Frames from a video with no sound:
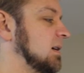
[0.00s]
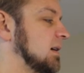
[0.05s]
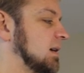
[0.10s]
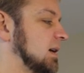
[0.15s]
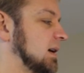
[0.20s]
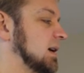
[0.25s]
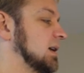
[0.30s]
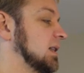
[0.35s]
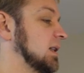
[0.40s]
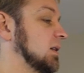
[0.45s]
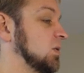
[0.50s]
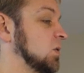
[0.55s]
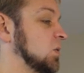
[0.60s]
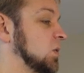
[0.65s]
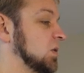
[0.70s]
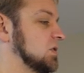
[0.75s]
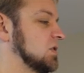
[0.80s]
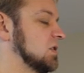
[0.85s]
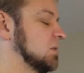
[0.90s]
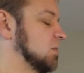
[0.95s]
iCloud
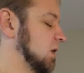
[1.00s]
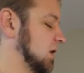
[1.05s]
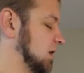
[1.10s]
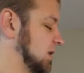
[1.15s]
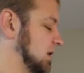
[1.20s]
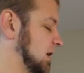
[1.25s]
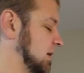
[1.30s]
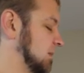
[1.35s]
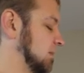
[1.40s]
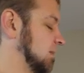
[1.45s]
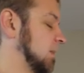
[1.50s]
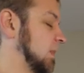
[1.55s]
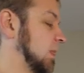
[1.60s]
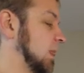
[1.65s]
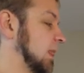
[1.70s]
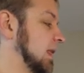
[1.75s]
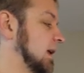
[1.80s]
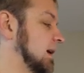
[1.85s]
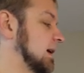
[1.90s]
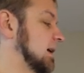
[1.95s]
question mark thing.
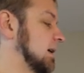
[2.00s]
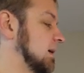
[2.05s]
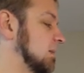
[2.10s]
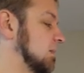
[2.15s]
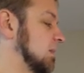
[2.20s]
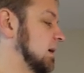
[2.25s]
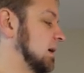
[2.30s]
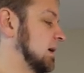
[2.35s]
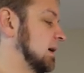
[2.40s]
Um,